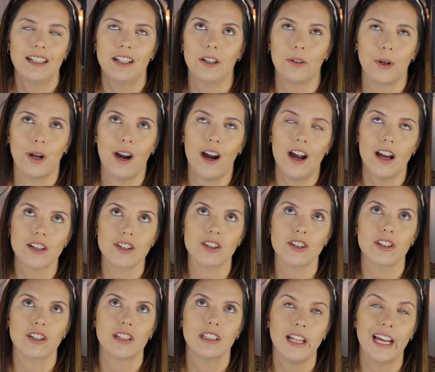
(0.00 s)
oh
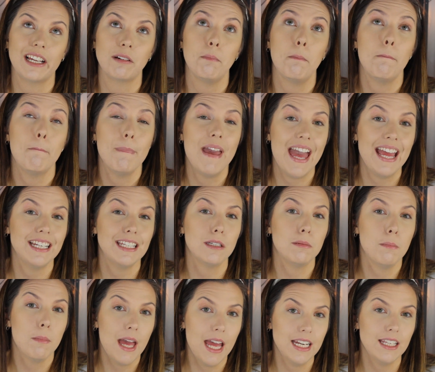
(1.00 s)
gosh, like
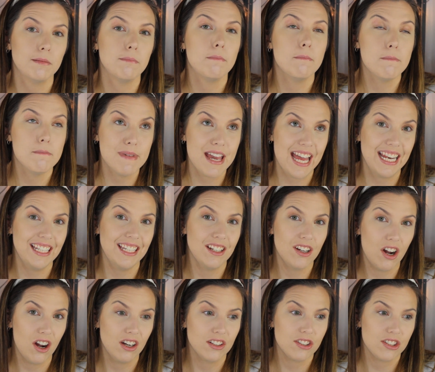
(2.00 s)
many, many, many
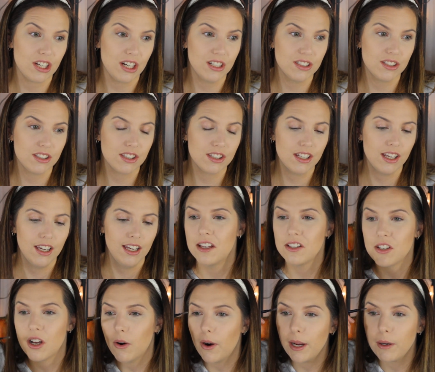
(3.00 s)
concerts.
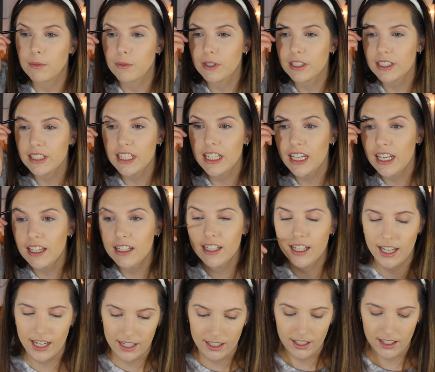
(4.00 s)
So I really
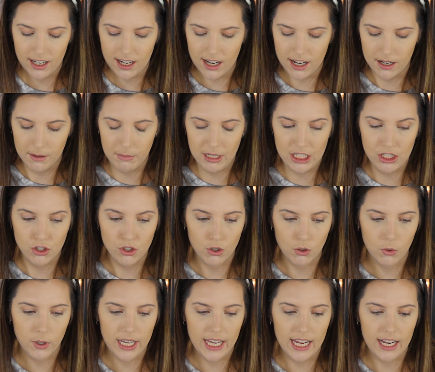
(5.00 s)
um,
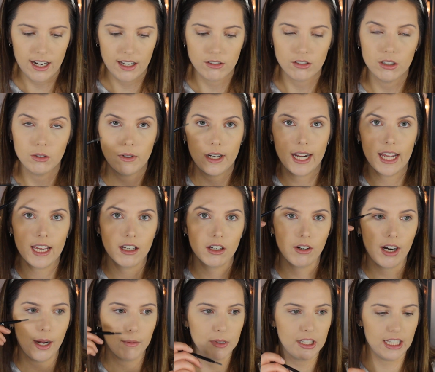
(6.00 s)
enjoyed. I don't know why I
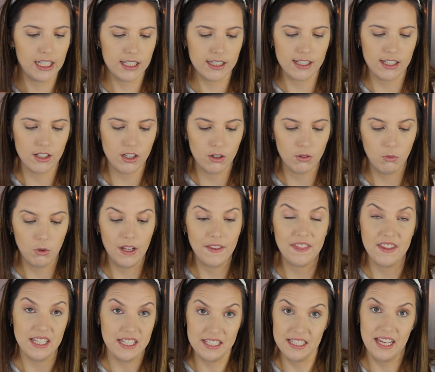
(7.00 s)
grabbed this. I don't
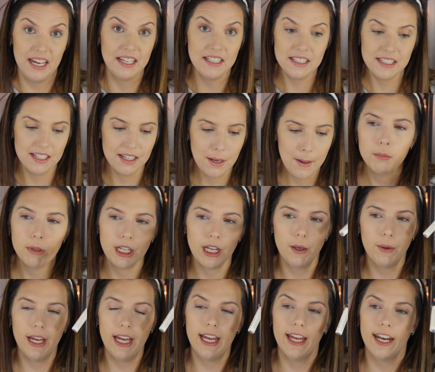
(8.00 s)
want this yet. I'm gonna
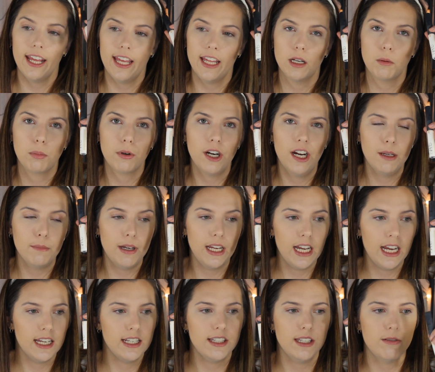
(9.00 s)
go ahead and prime
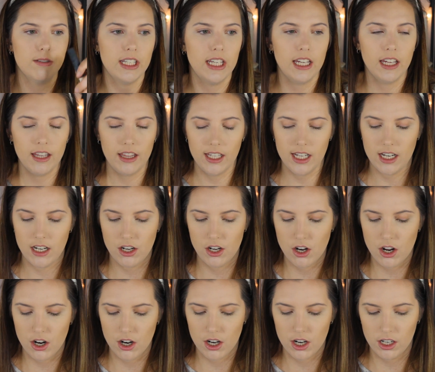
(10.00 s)
my eyes using the
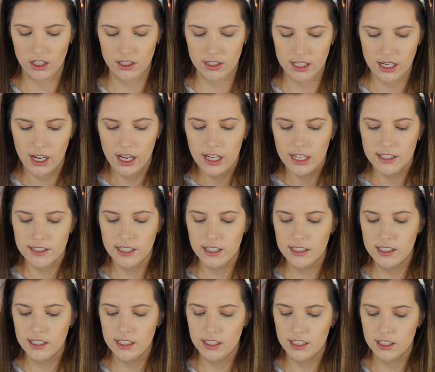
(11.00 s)
NARS
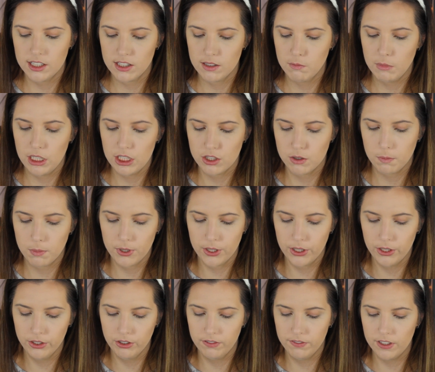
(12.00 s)
Tinted Smudge
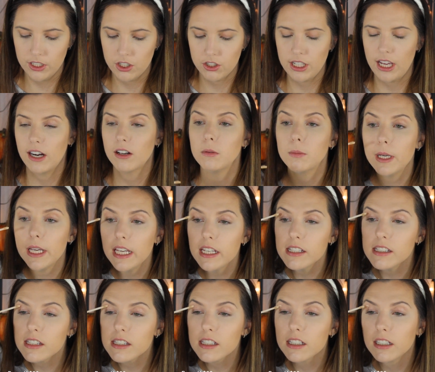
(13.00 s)
Proof Shadow
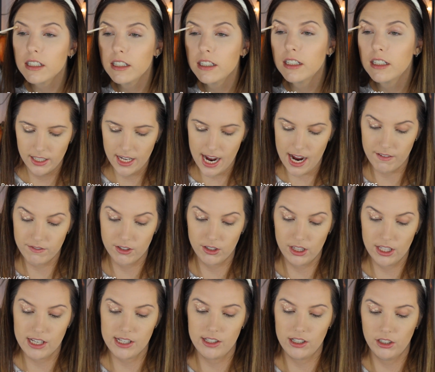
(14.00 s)
Base. After
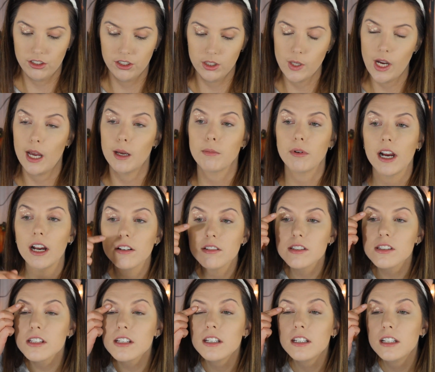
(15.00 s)
this, I'll do
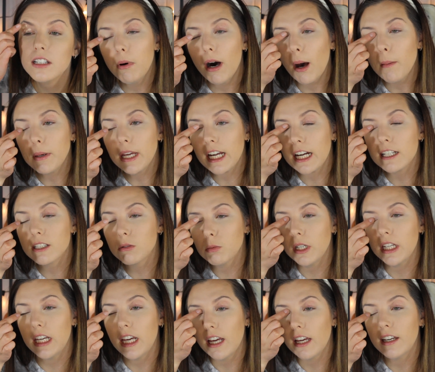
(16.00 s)
eyebrows. But because
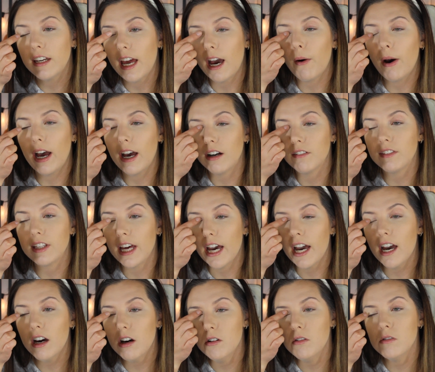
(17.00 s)
we now have the
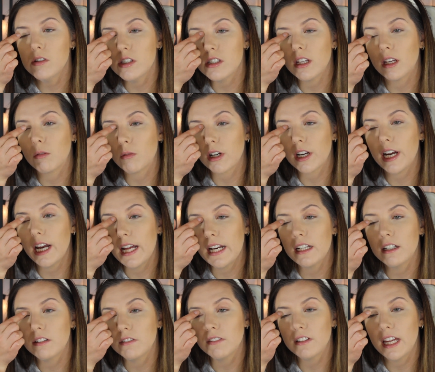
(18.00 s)
house and we're
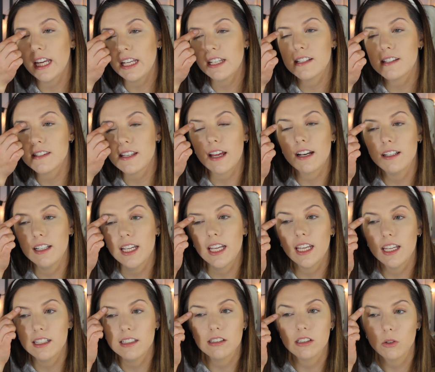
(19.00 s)
kind of like
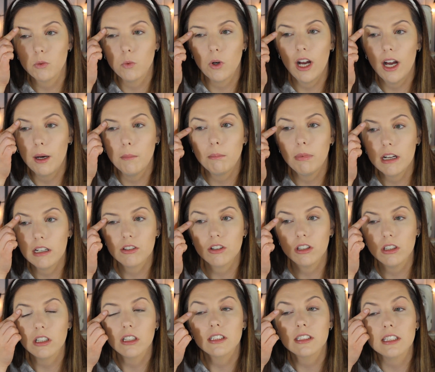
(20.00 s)
settling into what a
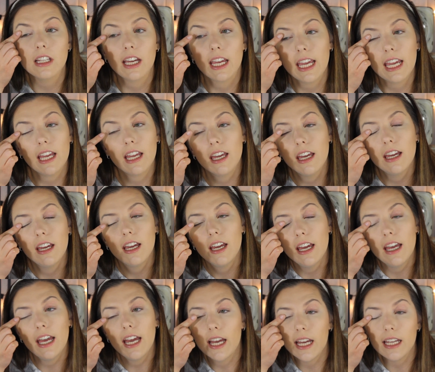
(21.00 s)
budget looks like
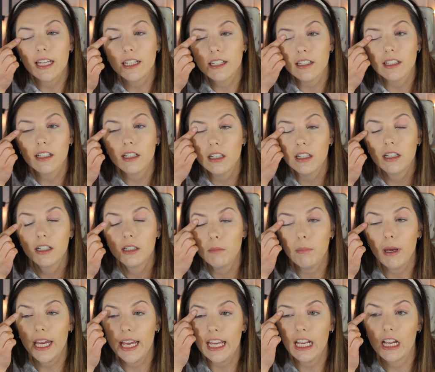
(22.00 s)
and
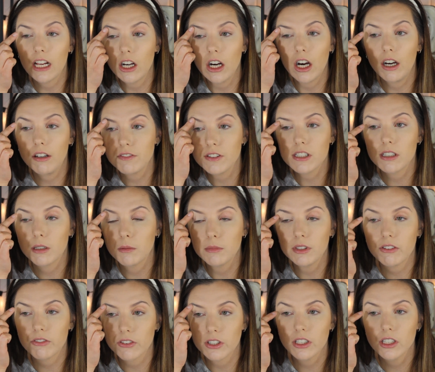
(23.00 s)
paying off some
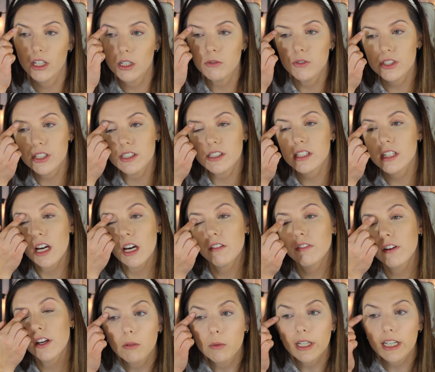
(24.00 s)
different loans and
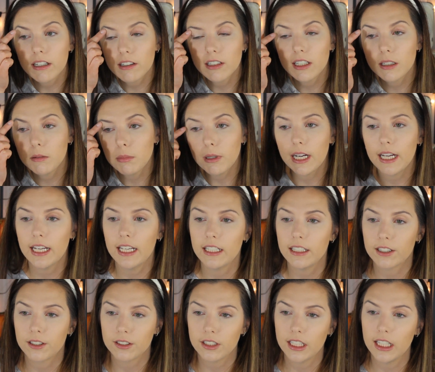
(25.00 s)
stuff, we are not
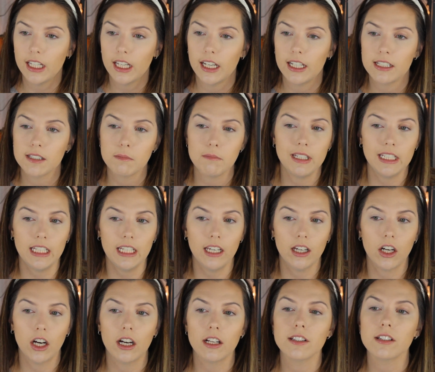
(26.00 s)
buying nearly as many
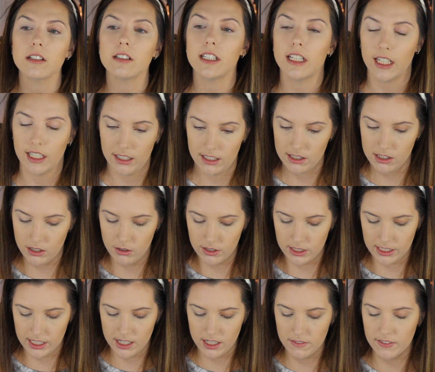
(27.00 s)
concert tickets. So
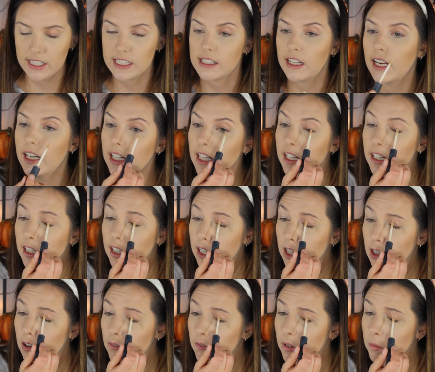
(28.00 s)
it's kind of exciting
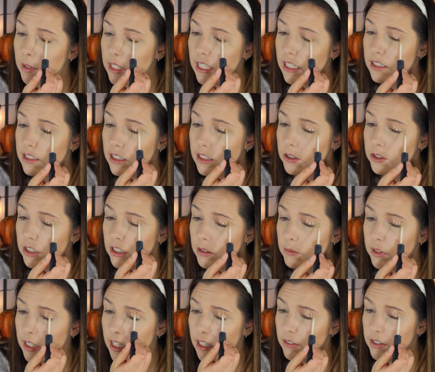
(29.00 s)
when we get to go to
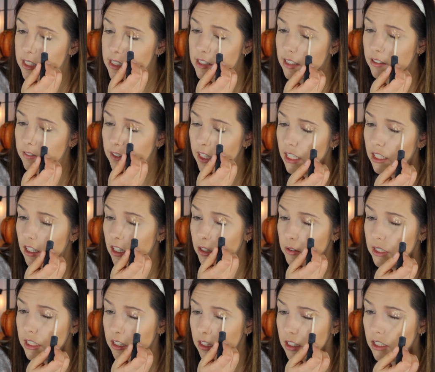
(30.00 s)
them now instead of like,
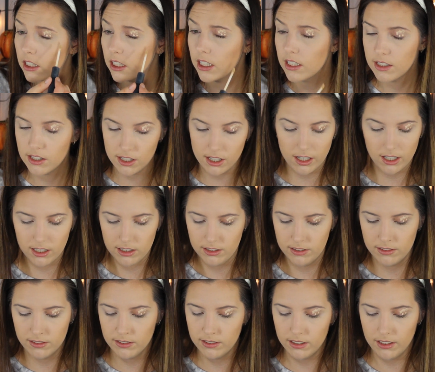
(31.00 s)
oh, another concert
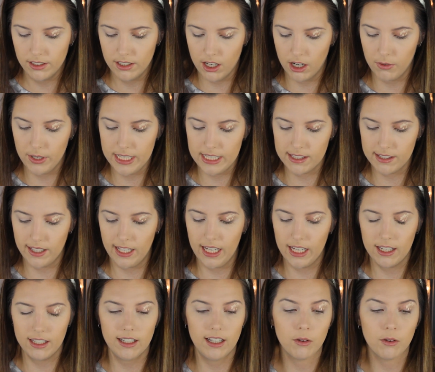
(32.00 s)
no, it's like